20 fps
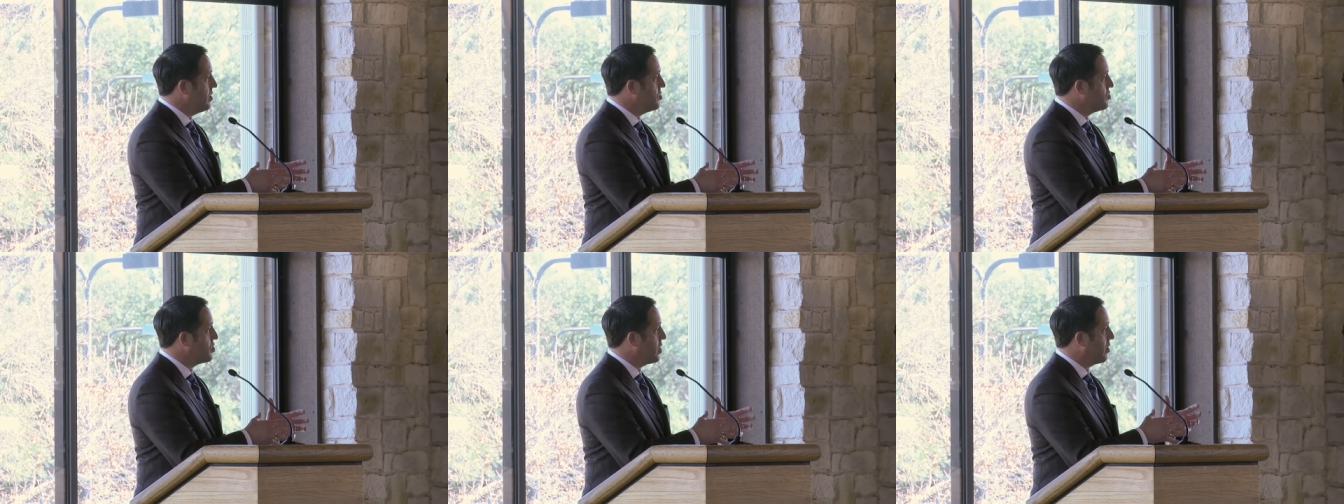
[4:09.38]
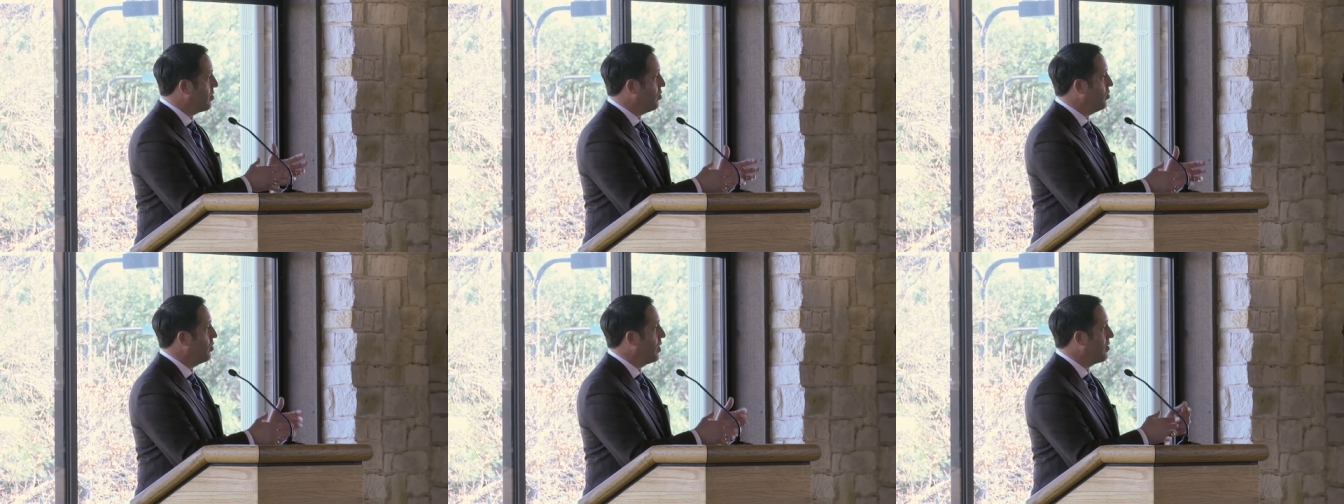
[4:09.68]

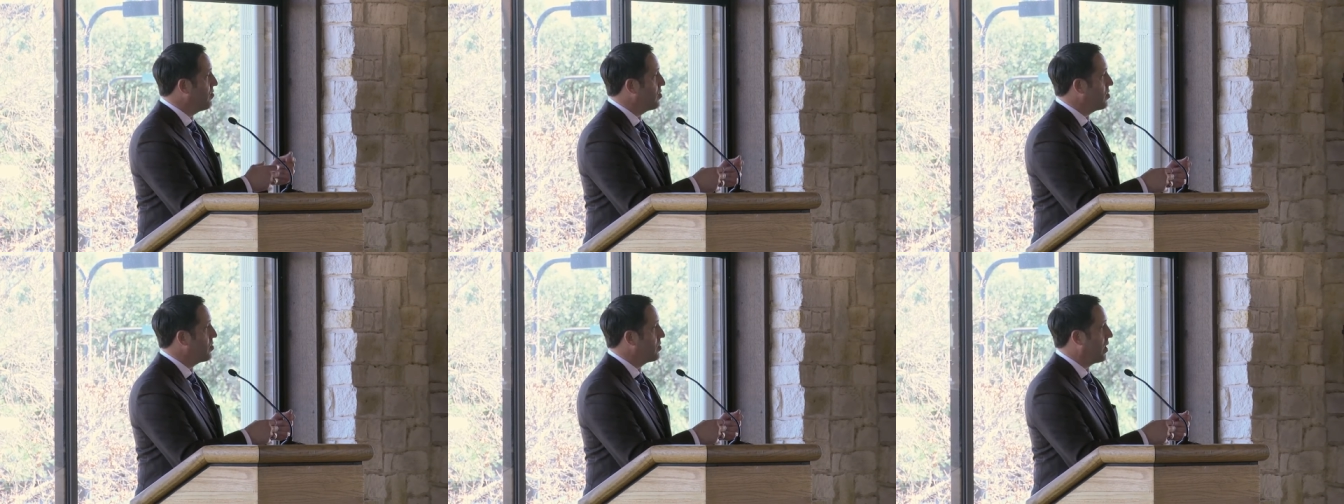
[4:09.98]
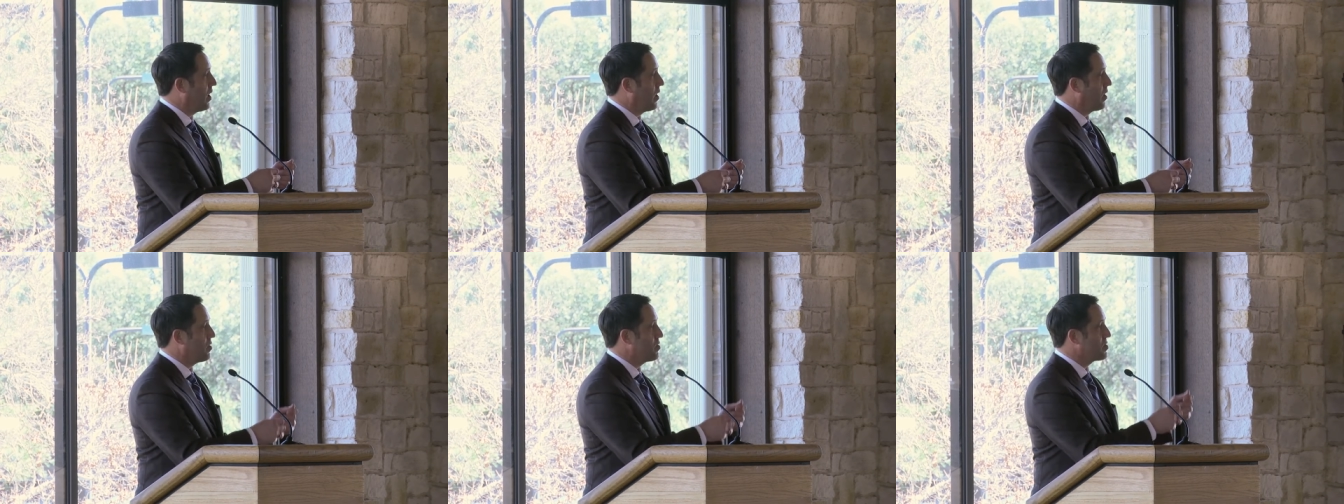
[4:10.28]
general revenue
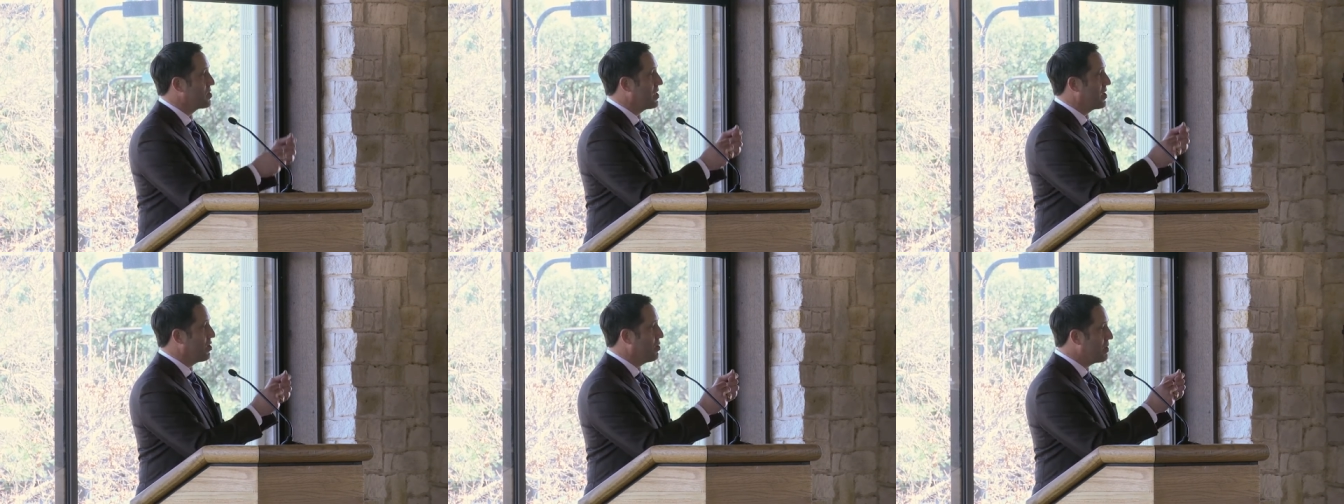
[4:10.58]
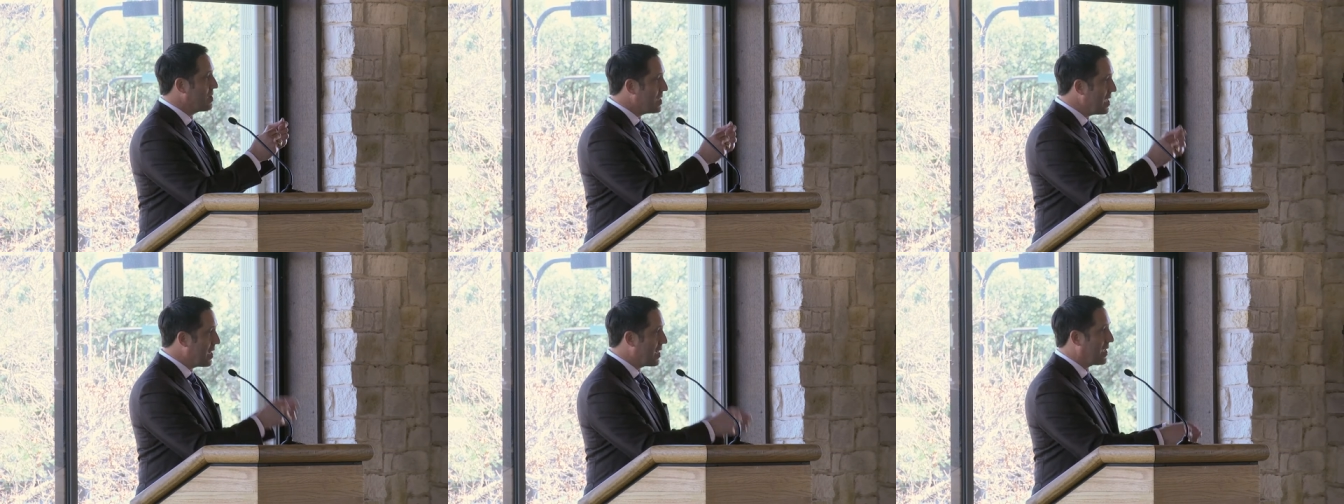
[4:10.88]
dollars that are
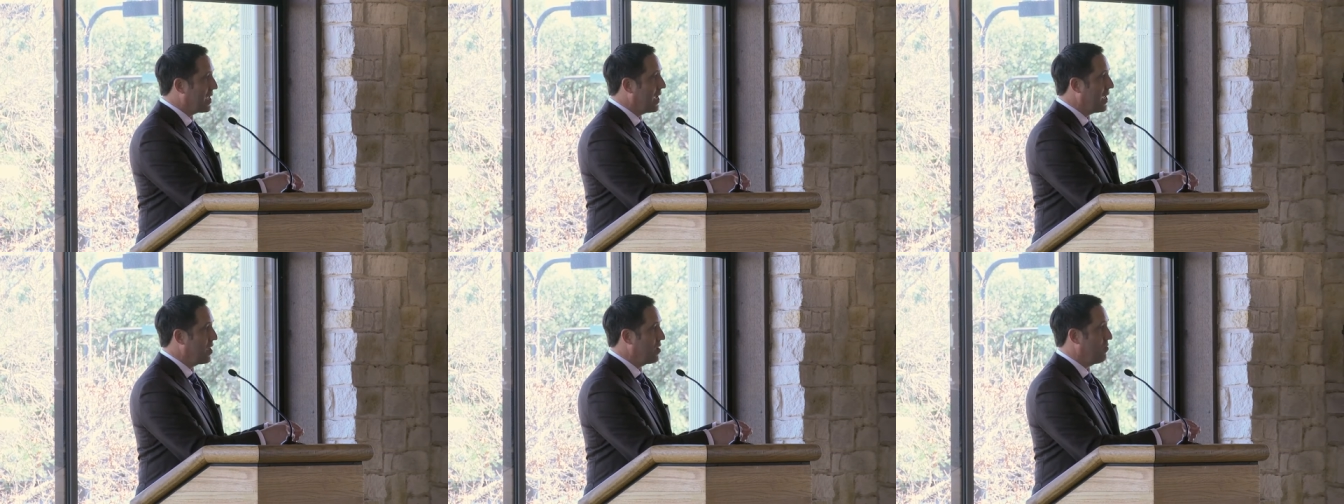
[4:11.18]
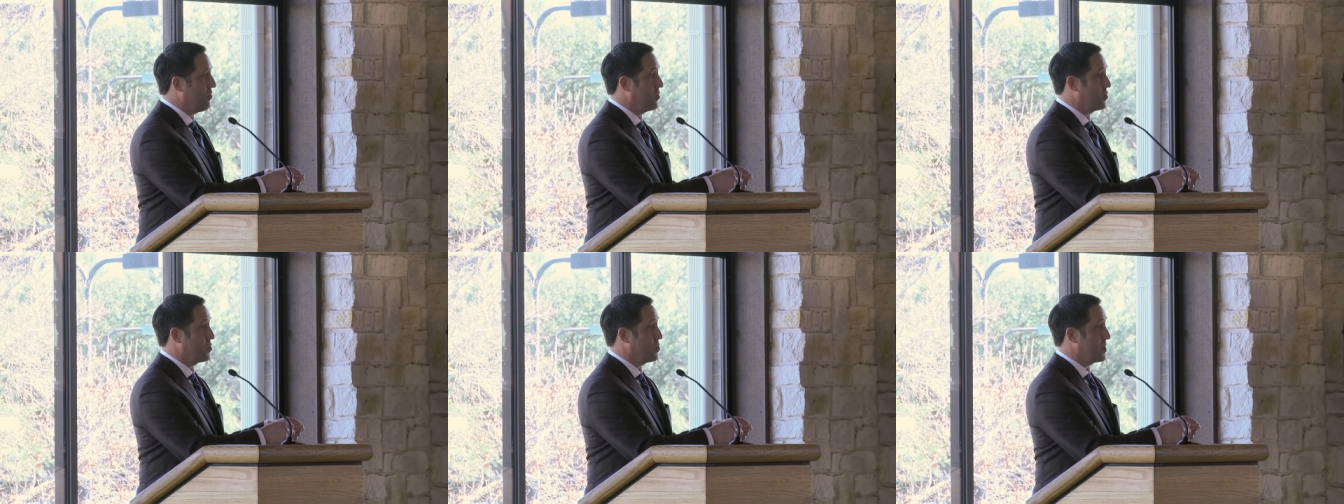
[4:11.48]
dedicated
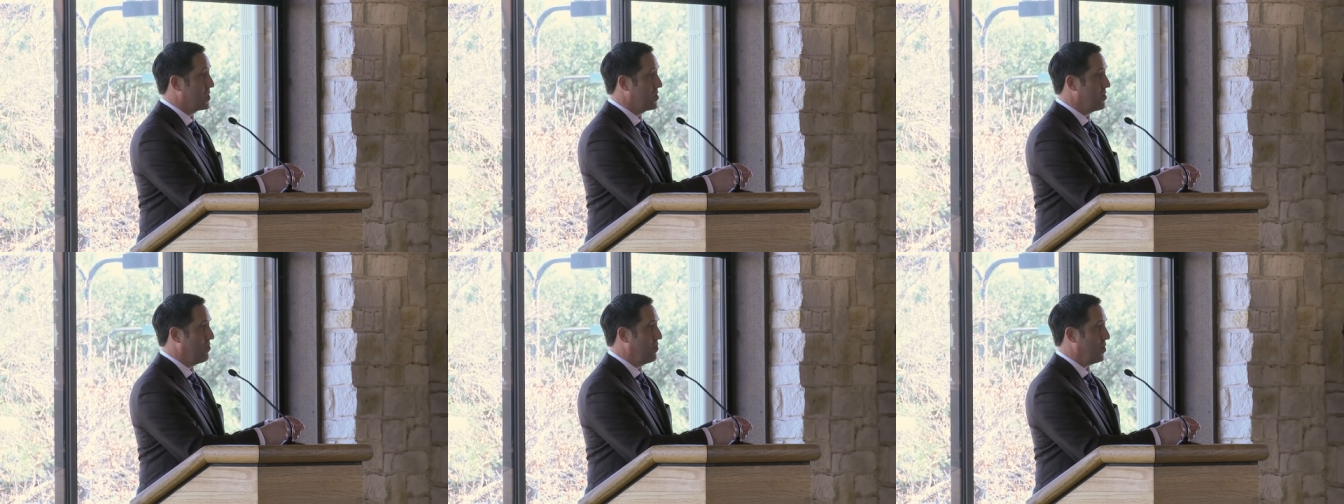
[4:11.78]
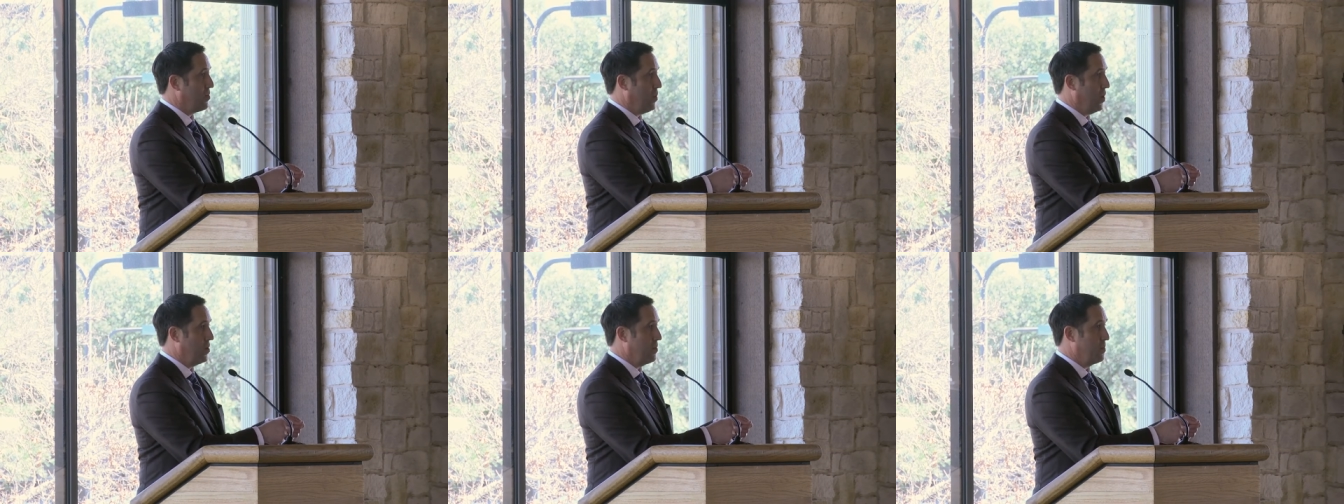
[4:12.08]
for
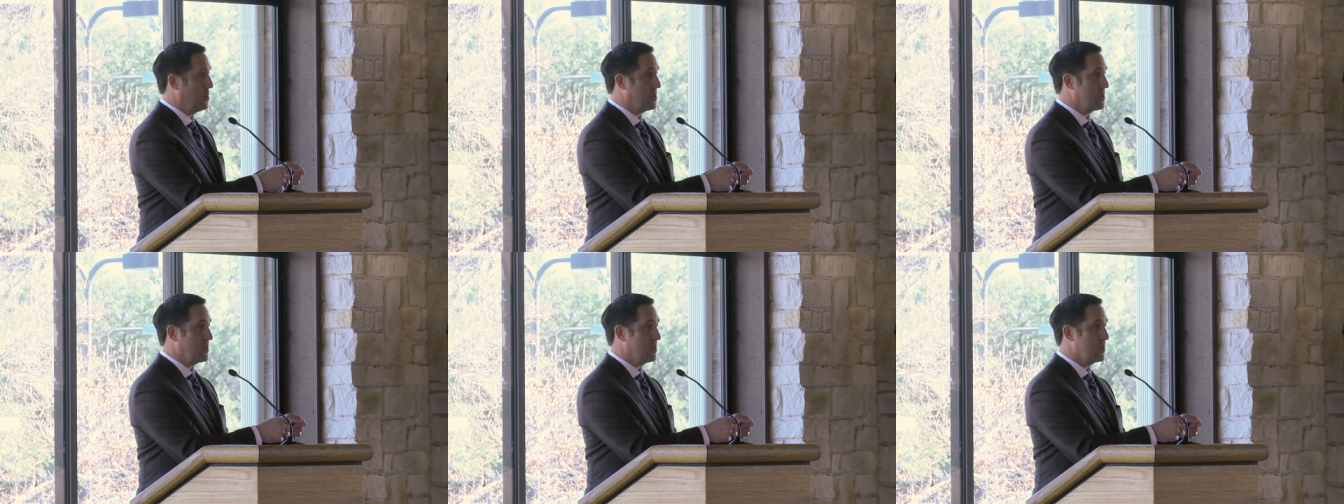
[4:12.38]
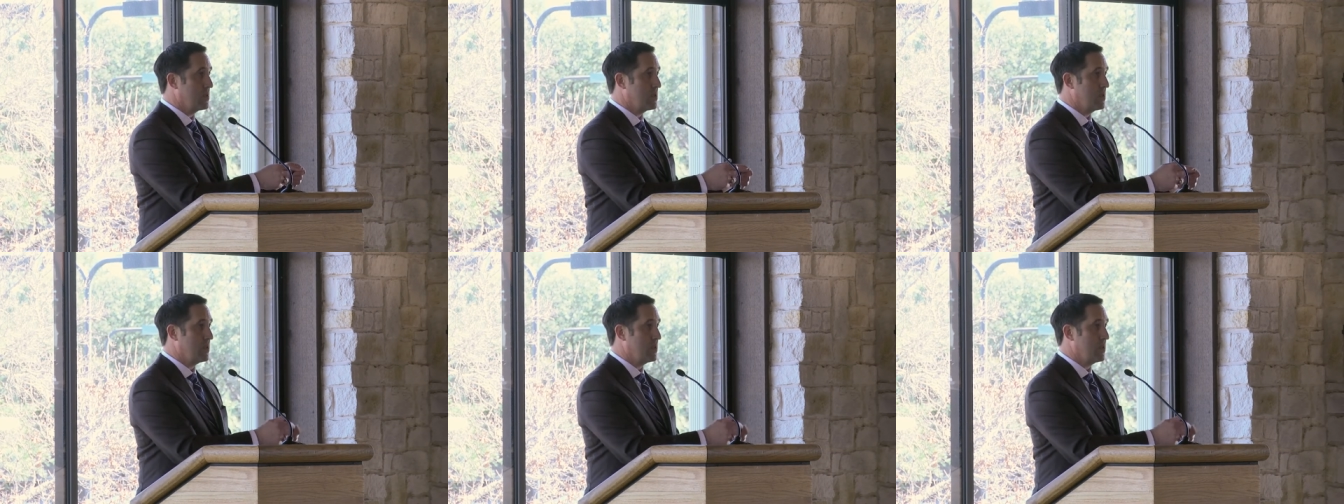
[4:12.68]
specific purposes,